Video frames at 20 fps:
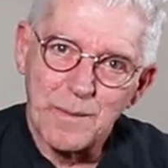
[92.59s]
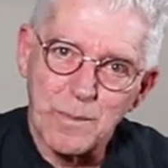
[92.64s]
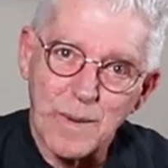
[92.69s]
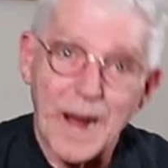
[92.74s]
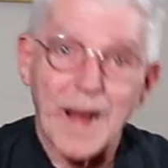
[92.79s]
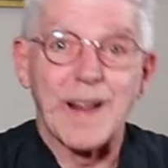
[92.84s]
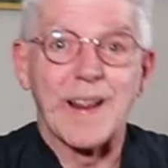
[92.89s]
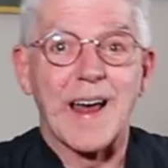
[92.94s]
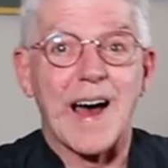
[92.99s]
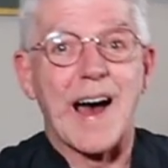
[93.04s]

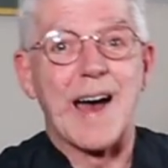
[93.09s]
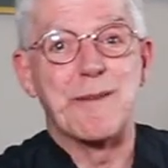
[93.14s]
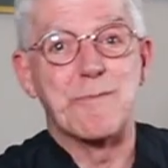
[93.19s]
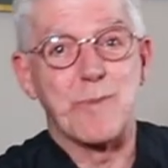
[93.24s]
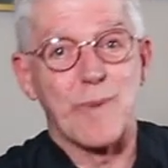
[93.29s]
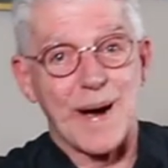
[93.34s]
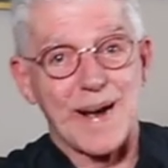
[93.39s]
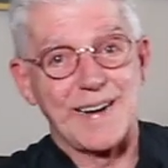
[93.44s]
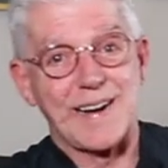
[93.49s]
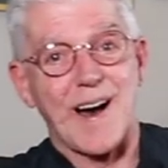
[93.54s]
Well, I
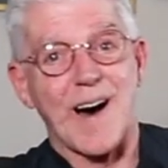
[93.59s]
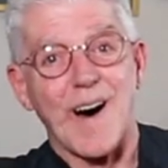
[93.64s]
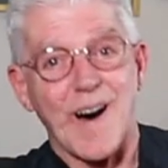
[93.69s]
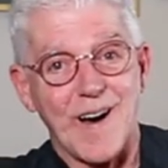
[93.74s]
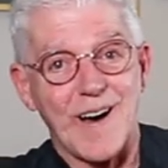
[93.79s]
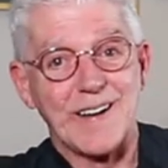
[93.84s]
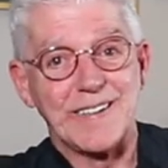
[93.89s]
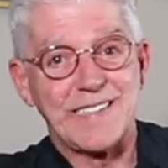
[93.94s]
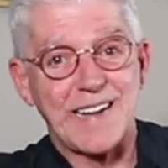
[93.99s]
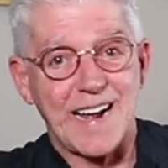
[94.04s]
went
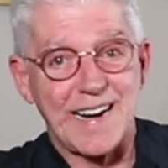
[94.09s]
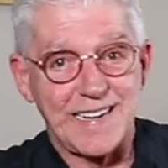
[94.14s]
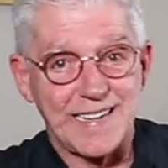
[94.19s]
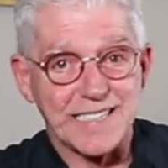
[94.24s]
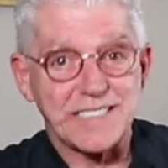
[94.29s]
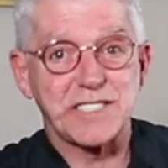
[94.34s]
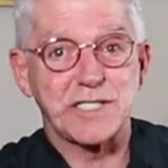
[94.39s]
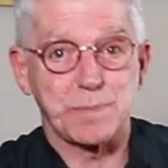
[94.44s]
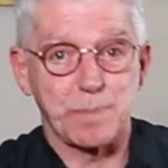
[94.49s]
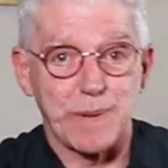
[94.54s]
on and
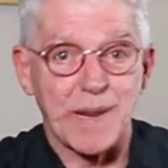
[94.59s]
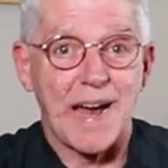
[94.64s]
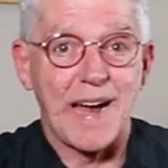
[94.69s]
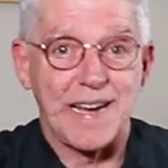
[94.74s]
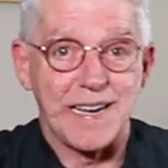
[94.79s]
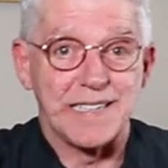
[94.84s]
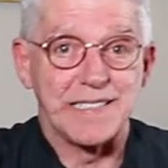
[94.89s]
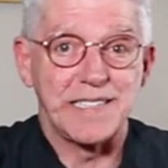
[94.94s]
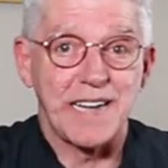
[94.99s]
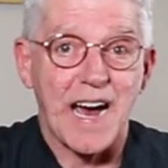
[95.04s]

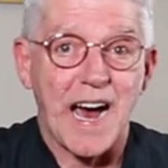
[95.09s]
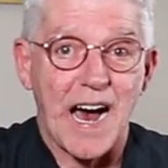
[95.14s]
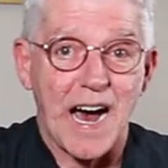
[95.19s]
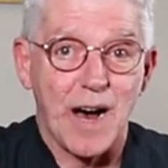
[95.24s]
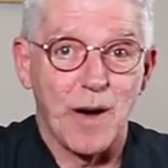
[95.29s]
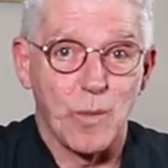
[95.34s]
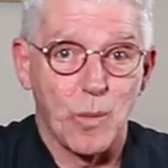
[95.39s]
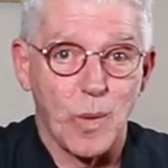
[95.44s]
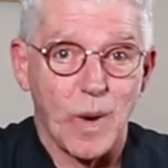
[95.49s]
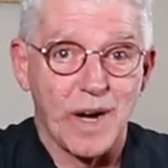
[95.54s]
explained
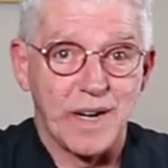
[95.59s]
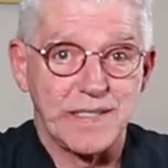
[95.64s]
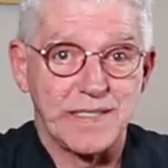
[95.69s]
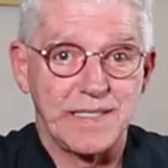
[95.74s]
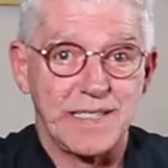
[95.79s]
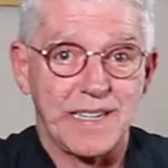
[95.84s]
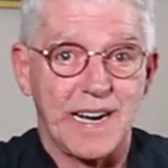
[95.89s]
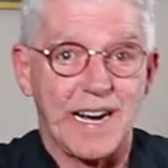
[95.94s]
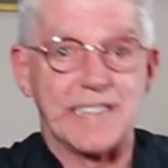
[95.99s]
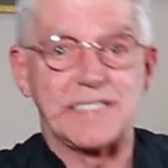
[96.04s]
how
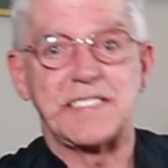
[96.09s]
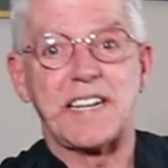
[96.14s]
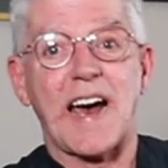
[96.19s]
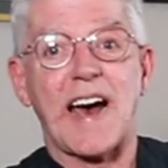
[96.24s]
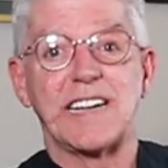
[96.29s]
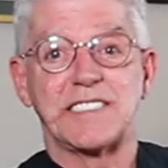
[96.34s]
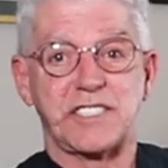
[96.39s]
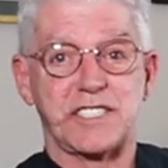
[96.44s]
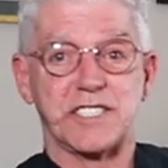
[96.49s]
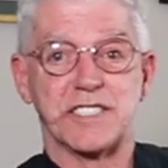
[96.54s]
one
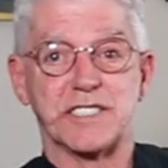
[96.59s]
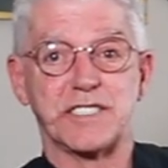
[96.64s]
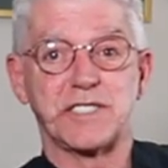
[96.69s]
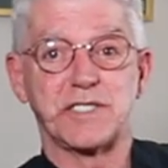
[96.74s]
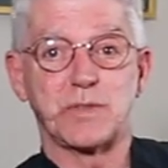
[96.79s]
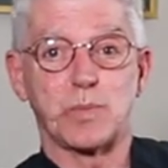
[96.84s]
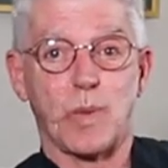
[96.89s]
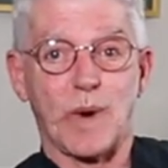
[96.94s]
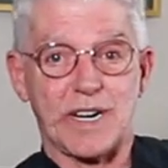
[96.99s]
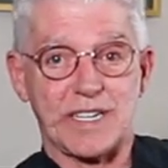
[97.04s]

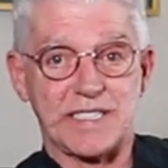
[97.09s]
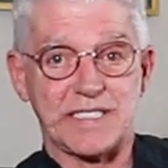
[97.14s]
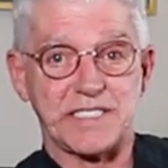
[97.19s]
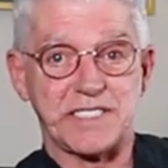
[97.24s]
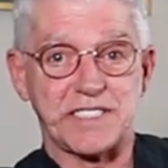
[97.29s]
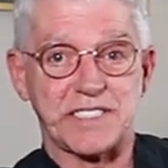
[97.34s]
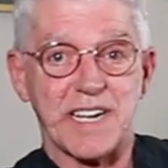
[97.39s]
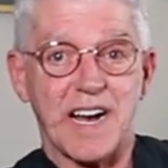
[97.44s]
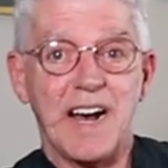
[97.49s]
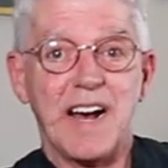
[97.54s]
attaches what
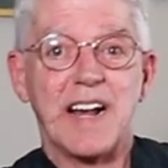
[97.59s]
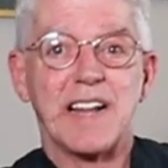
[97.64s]
is